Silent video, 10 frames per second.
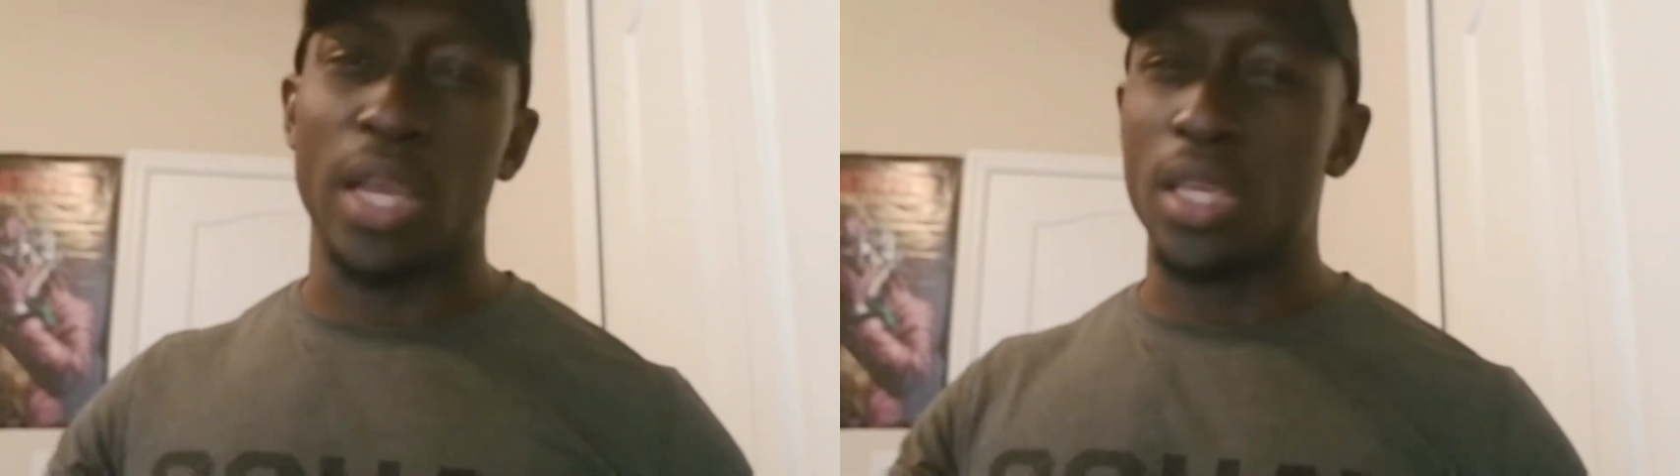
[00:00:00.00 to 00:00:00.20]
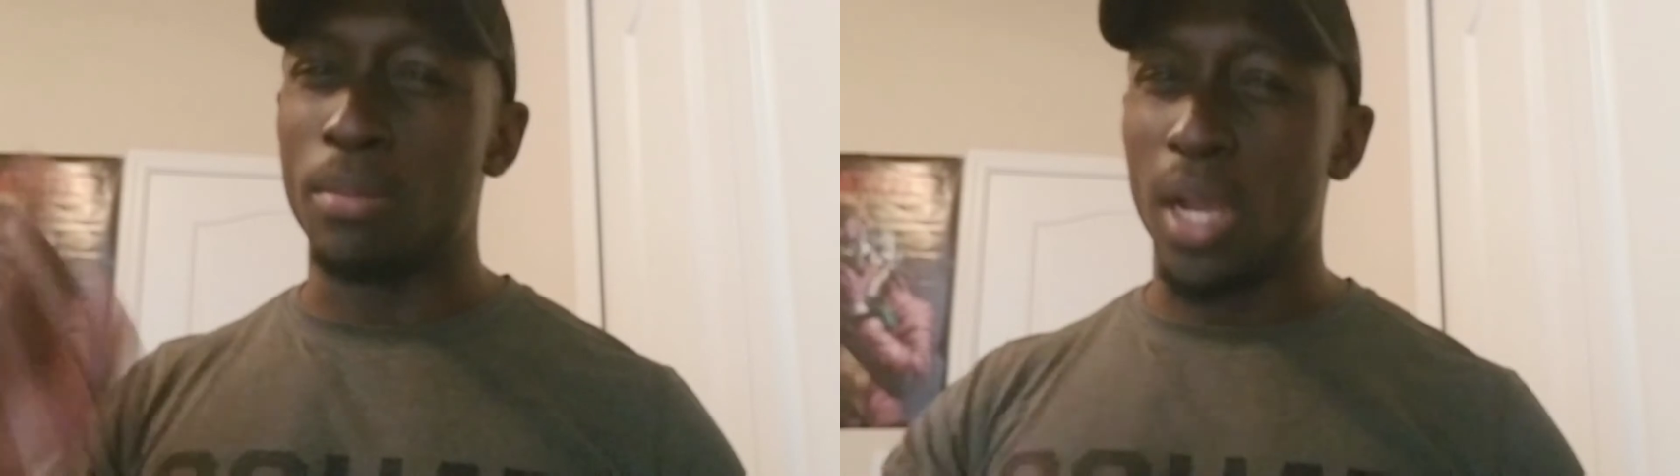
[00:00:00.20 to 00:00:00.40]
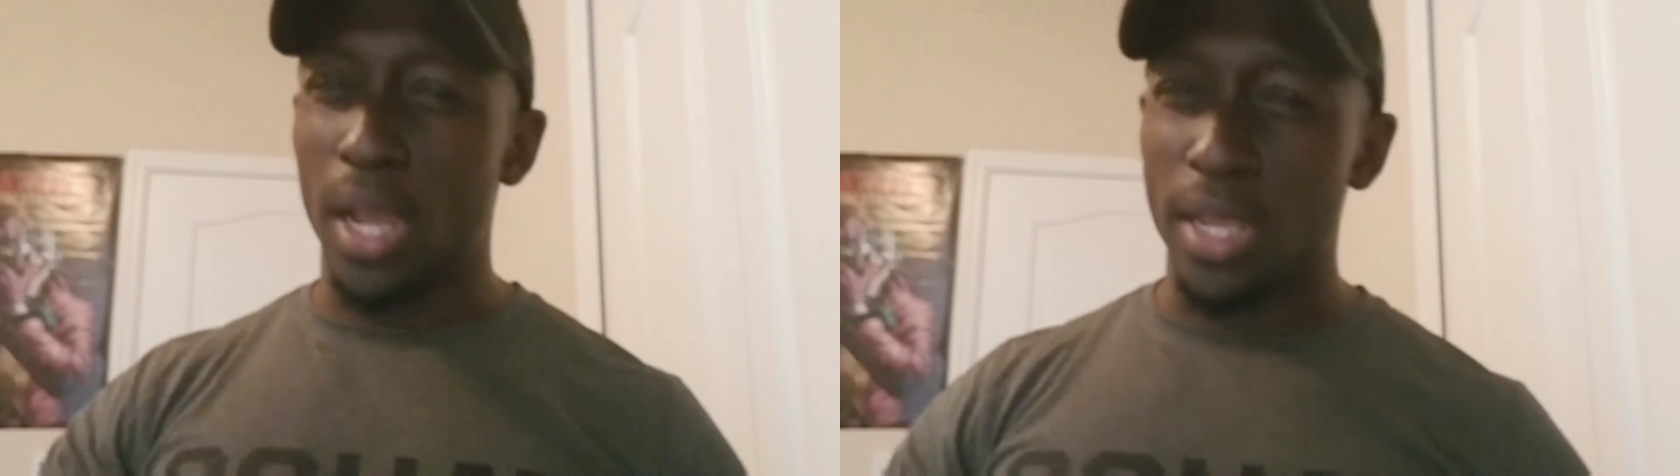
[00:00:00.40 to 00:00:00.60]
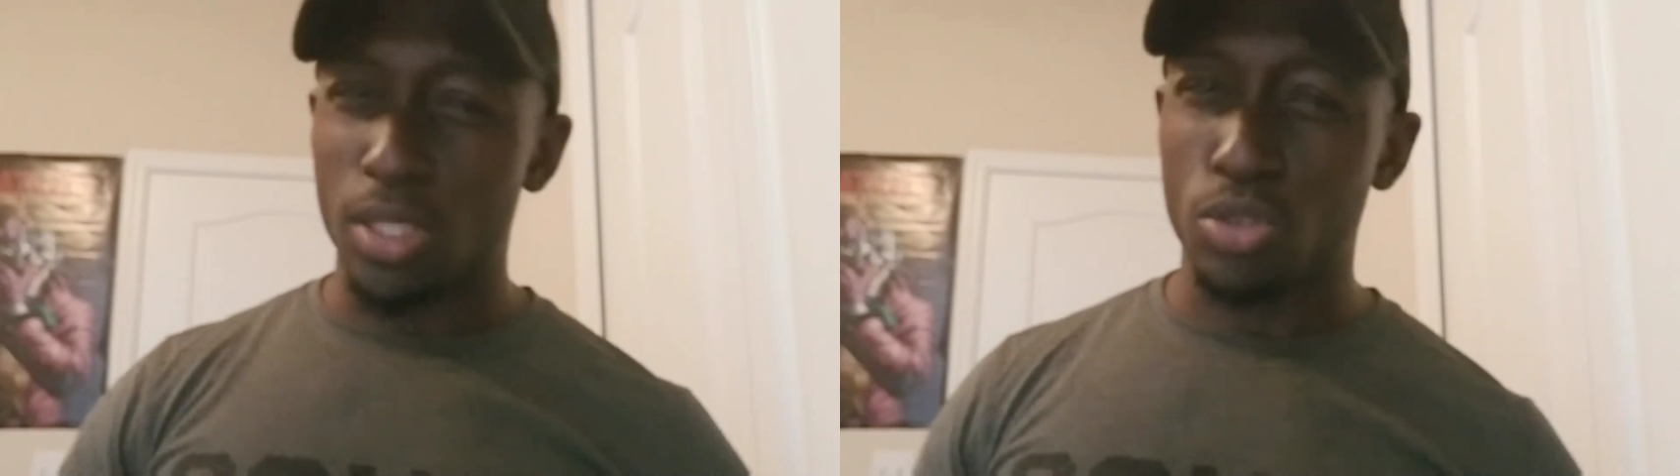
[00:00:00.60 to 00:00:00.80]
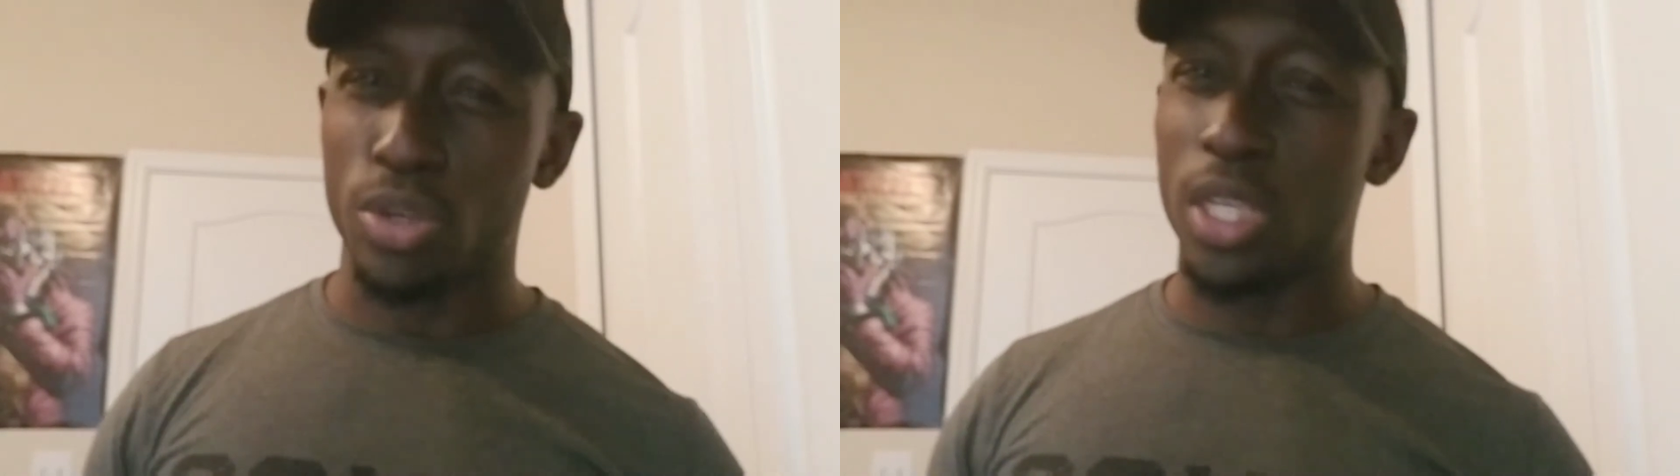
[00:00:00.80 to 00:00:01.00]
I eat my
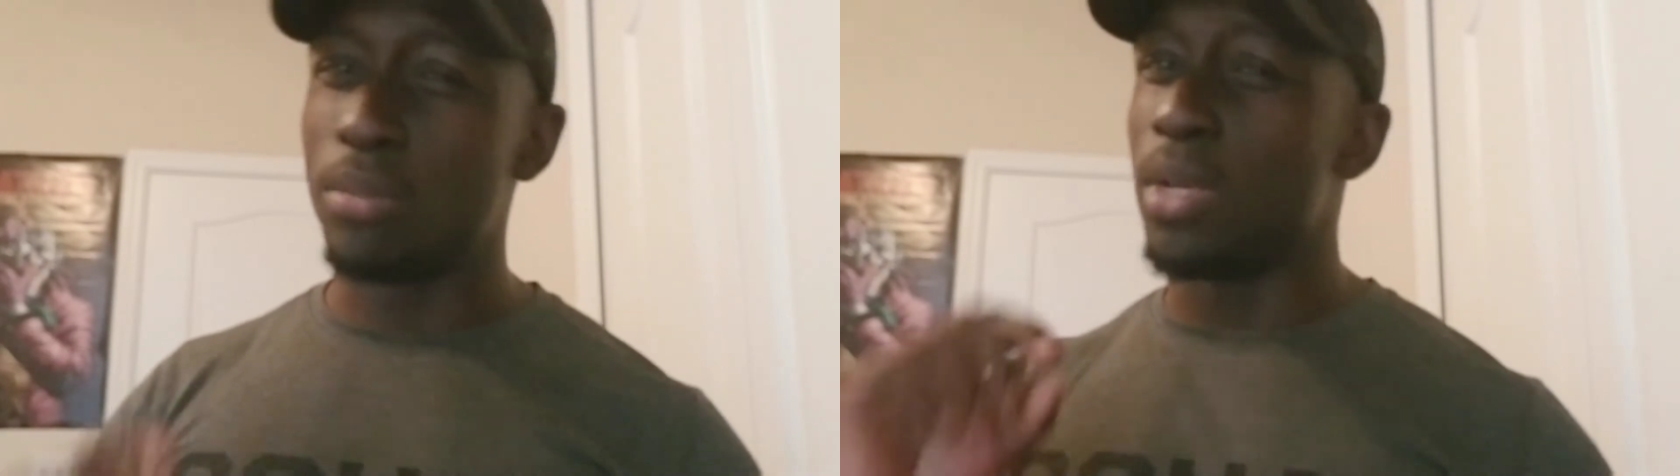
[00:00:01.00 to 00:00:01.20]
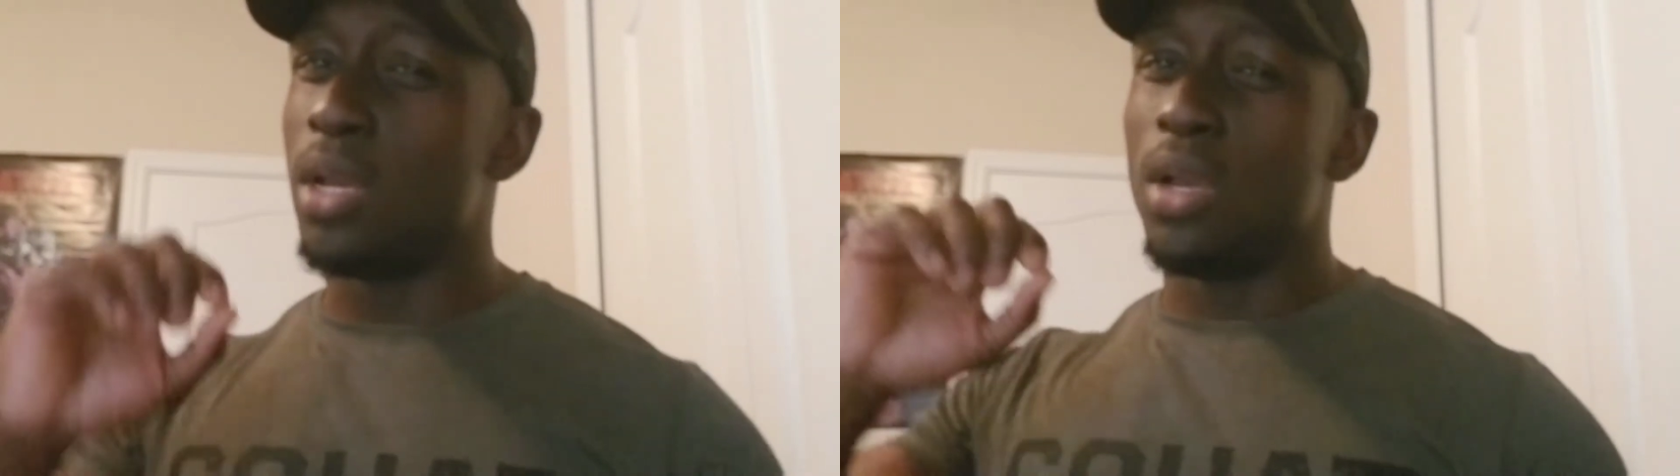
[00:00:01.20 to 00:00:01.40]
ice cream.